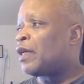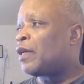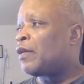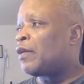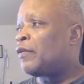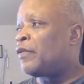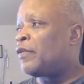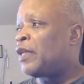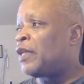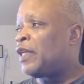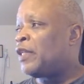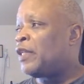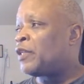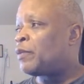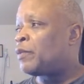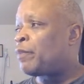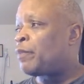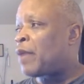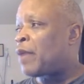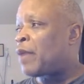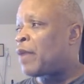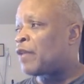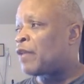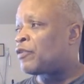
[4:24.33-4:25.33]
these
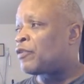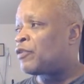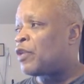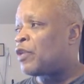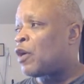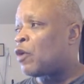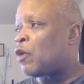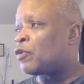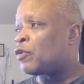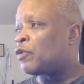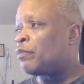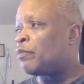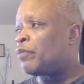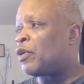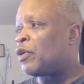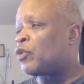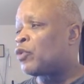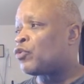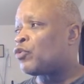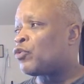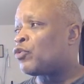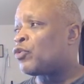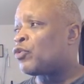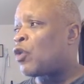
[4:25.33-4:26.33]
pastels and
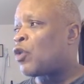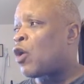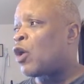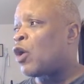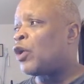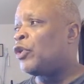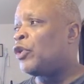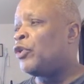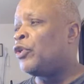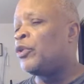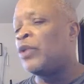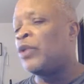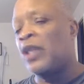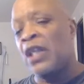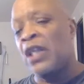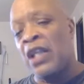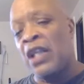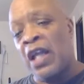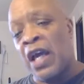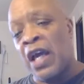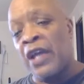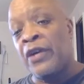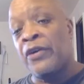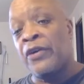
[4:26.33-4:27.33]
pencils are, and you can
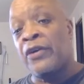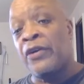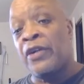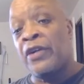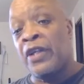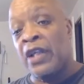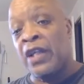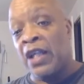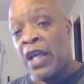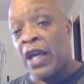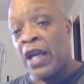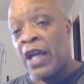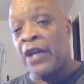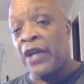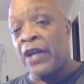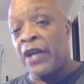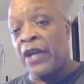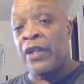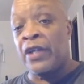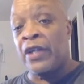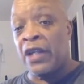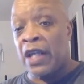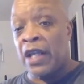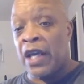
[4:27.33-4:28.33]
layer and layer
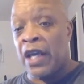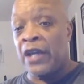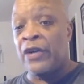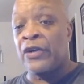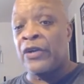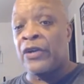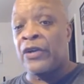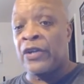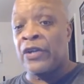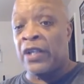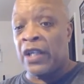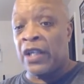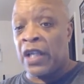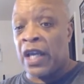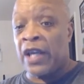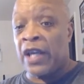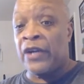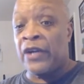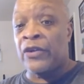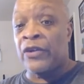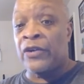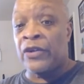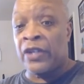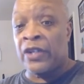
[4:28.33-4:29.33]
and layer and
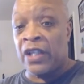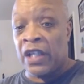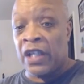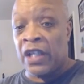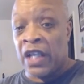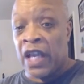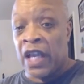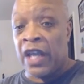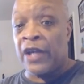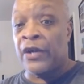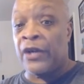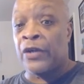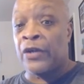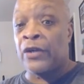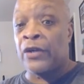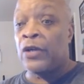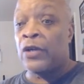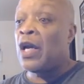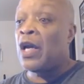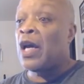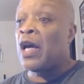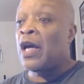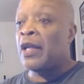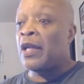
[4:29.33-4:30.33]
layer and layer.
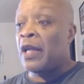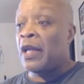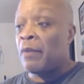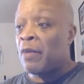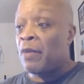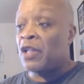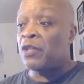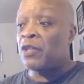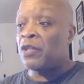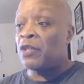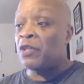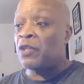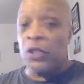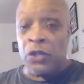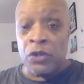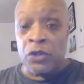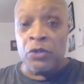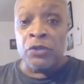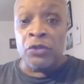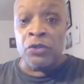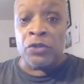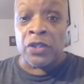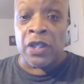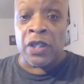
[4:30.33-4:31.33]
They must be
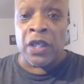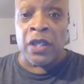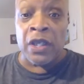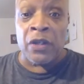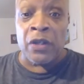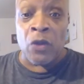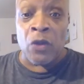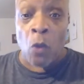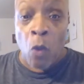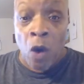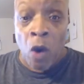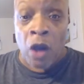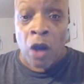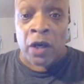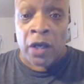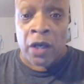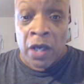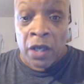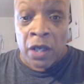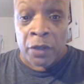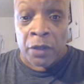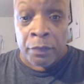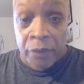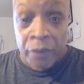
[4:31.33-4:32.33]
using the
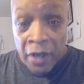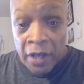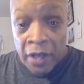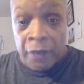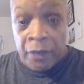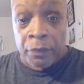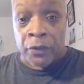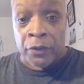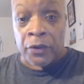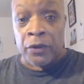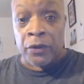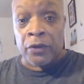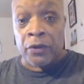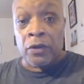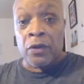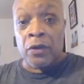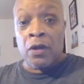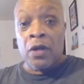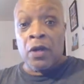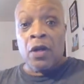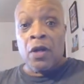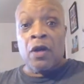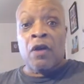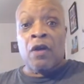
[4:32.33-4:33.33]
watercolor paper
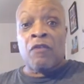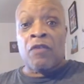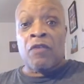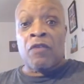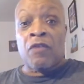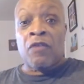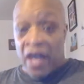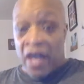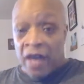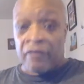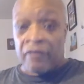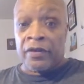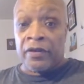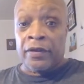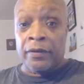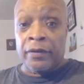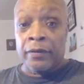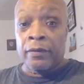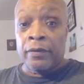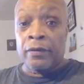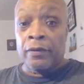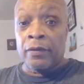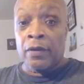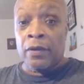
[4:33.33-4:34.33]
from heaven,
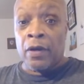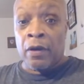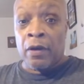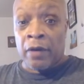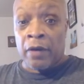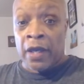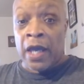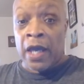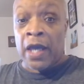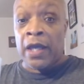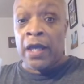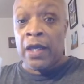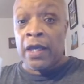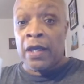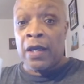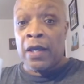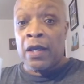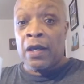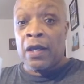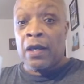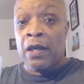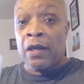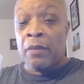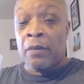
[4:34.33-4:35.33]
okay?
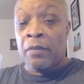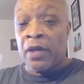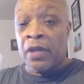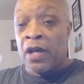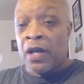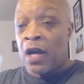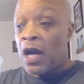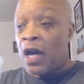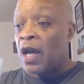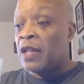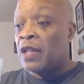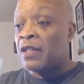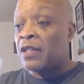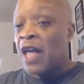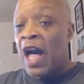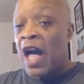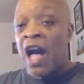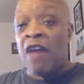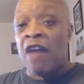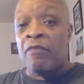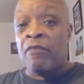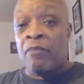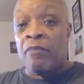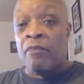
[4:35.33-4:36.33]
Because
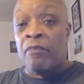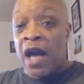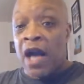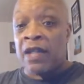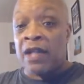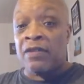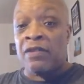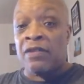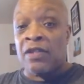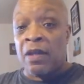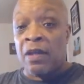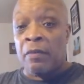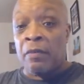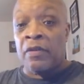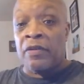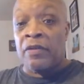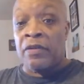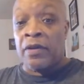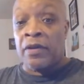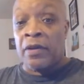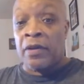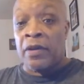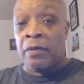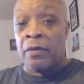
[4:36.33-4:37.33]
I've bought some of
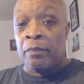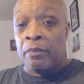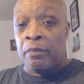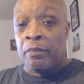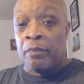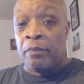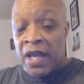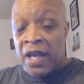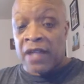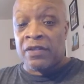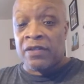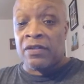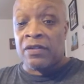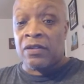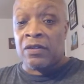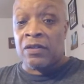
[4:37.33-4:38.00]
the best.